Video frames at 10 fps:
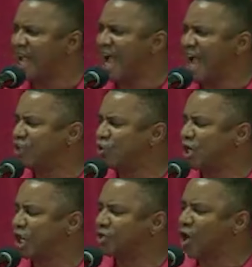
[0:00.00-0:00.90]
and you
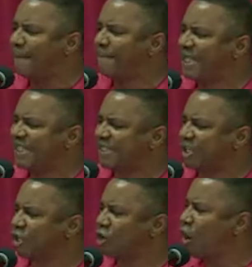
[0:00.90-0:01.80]
could not
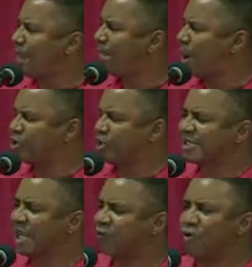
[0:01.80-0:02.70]
bestir or bother
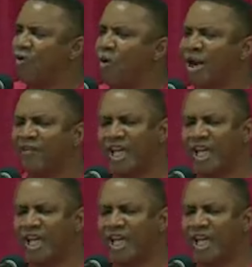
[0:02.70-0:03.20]
yourself from whatever